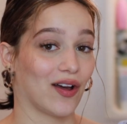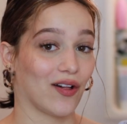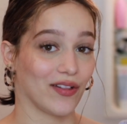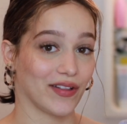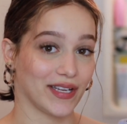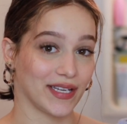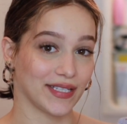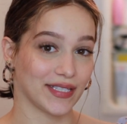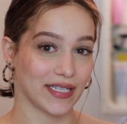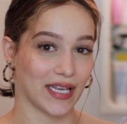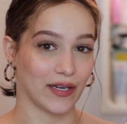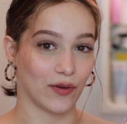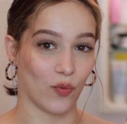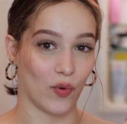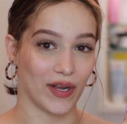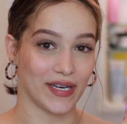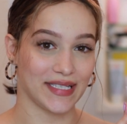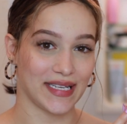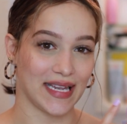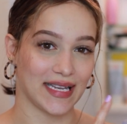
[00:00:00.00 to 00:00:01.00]
Alya Skin
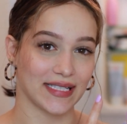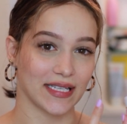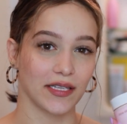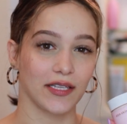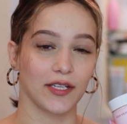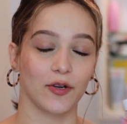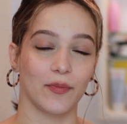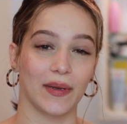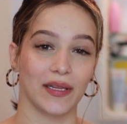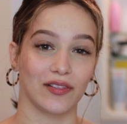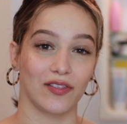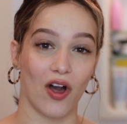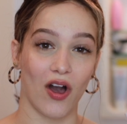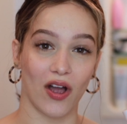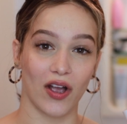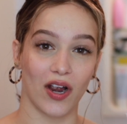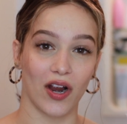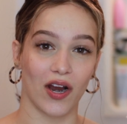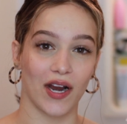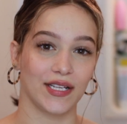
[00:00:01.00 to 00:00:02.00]
one takes a little bit
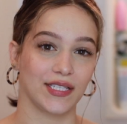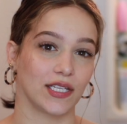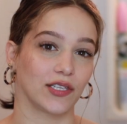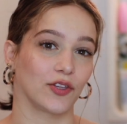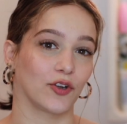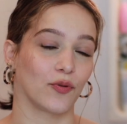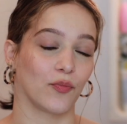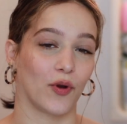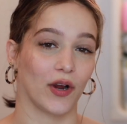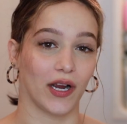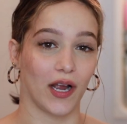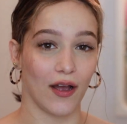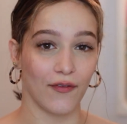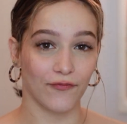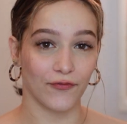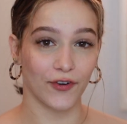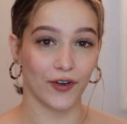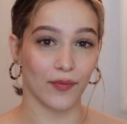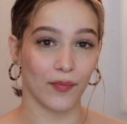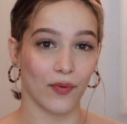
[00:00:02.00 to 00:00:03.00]
longer, it's a little more
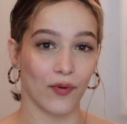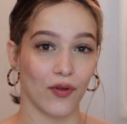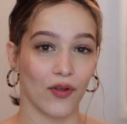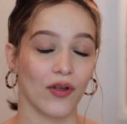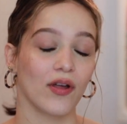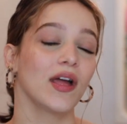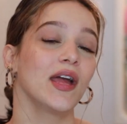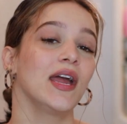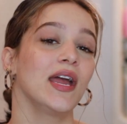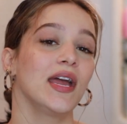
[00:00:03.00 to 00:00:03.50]
comfortable,